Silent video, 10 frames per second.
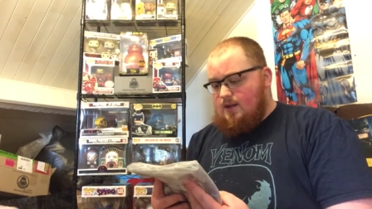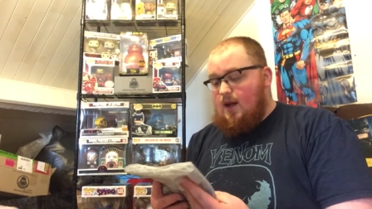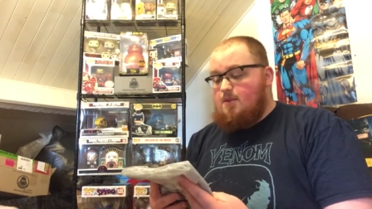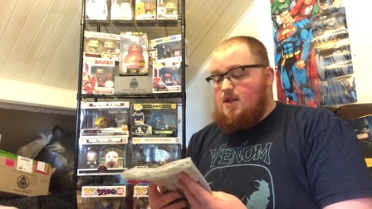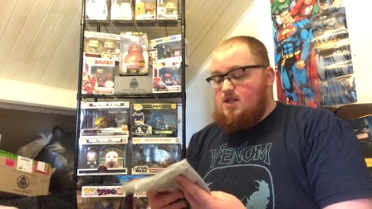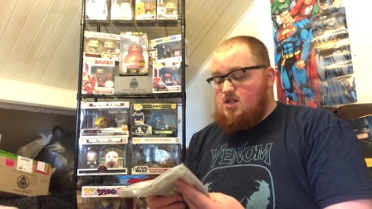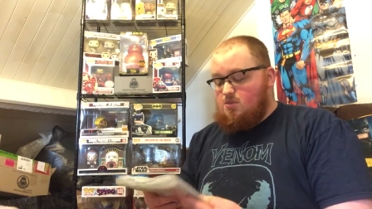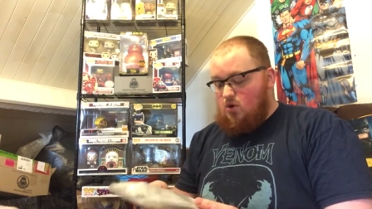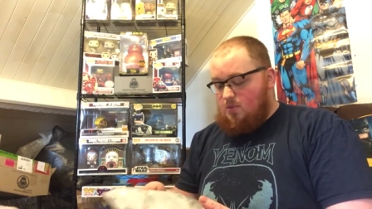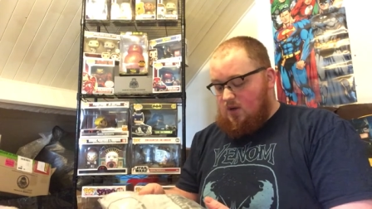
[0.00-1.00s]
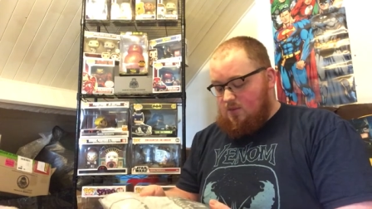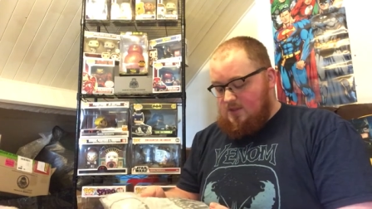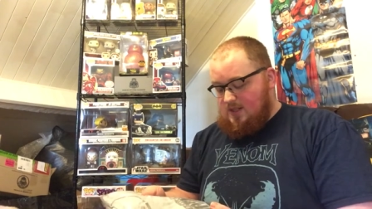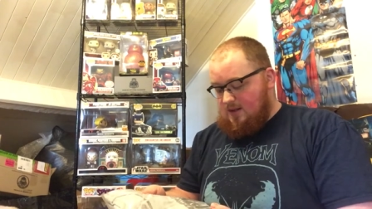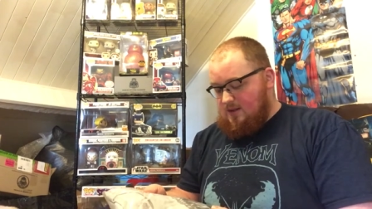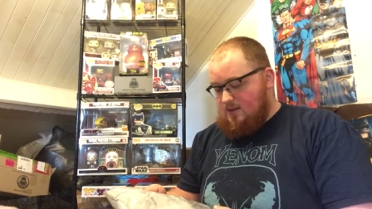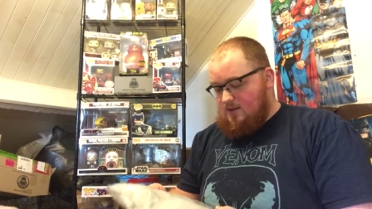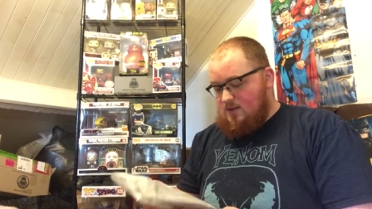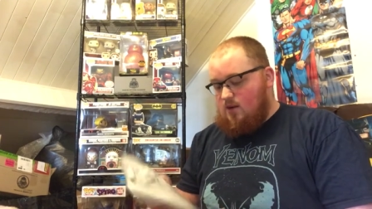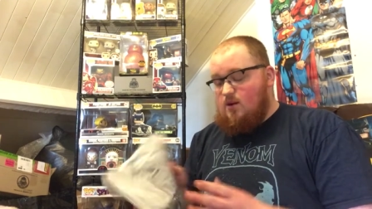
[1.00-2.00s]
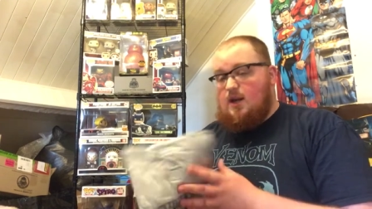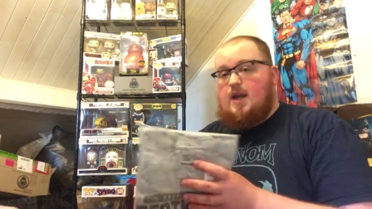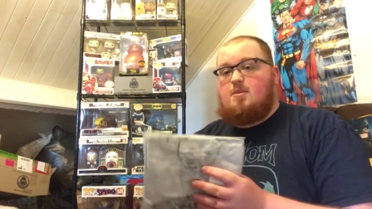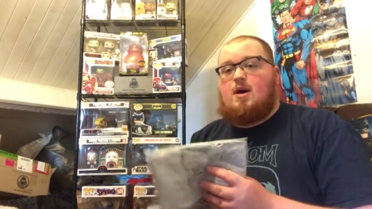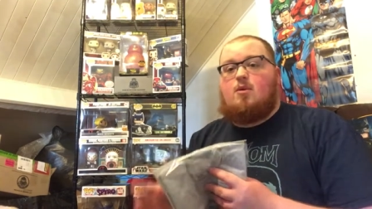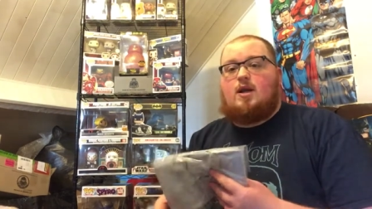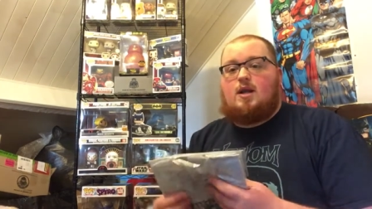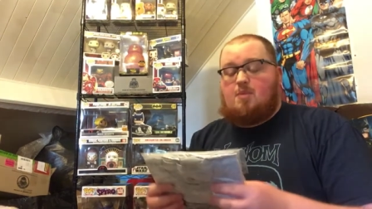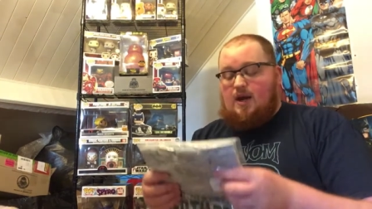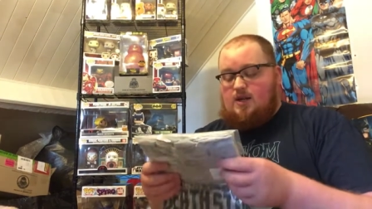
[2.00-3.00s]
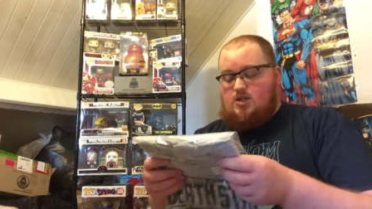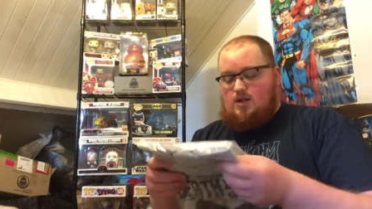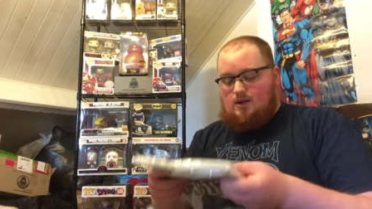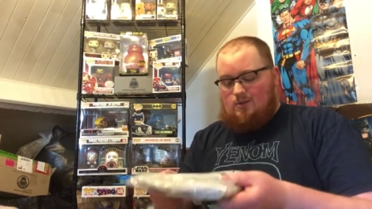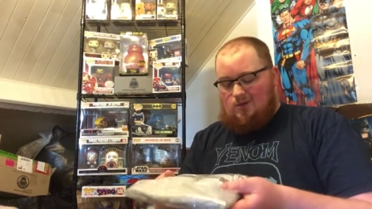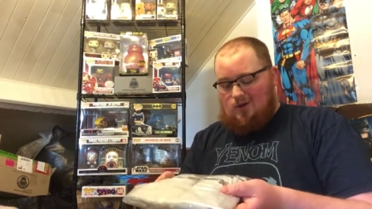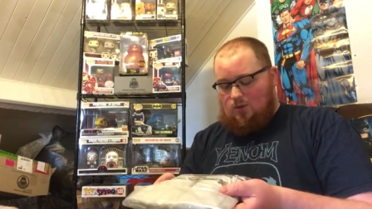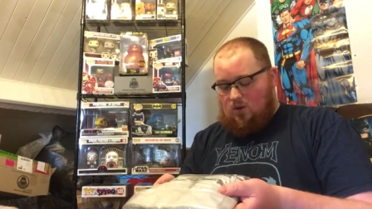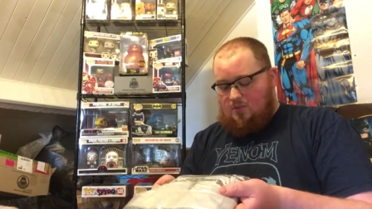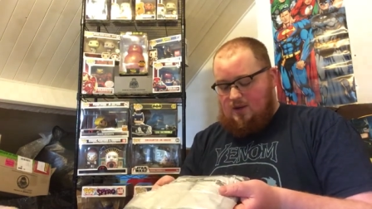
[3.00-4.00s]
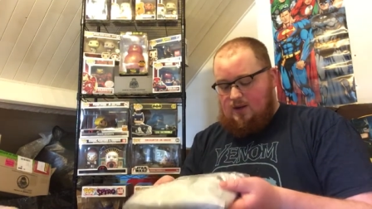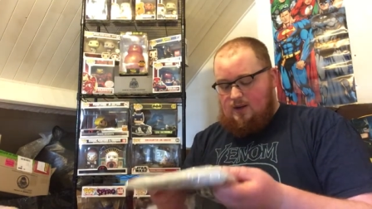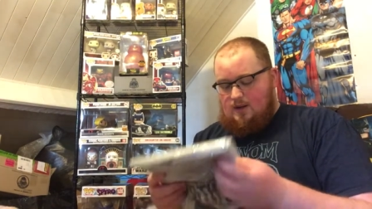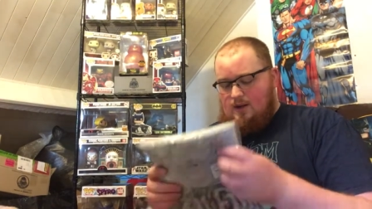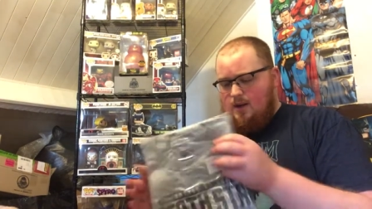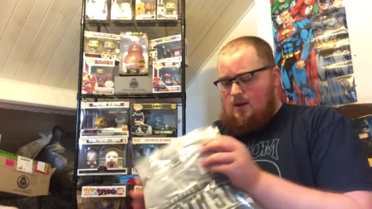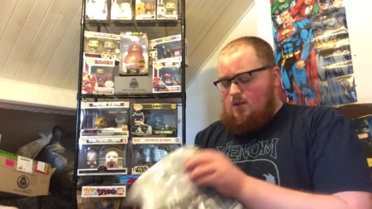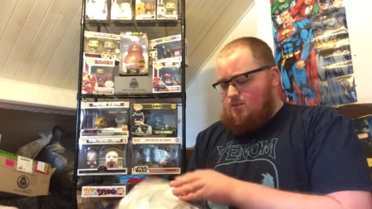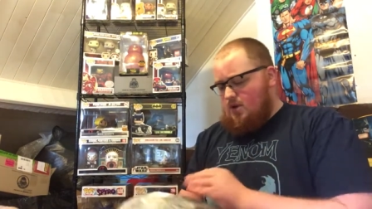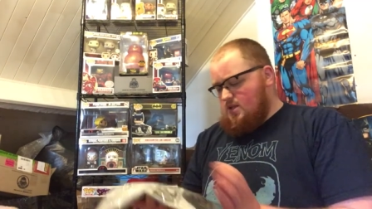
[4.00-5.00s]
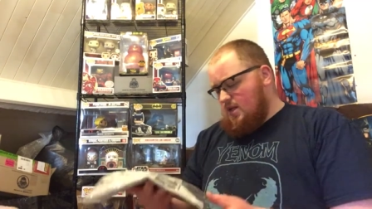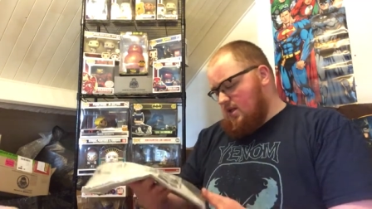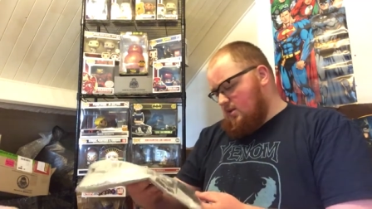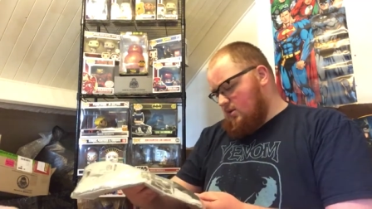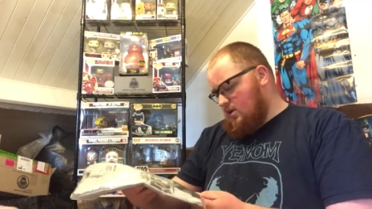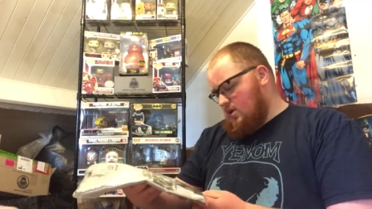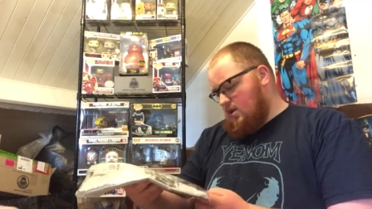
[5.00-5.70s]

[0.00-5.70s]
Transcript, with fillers: Yep, that's a small pop tee. So I'm going to keep that one in the packaging. I'm not going to open it. But it looks to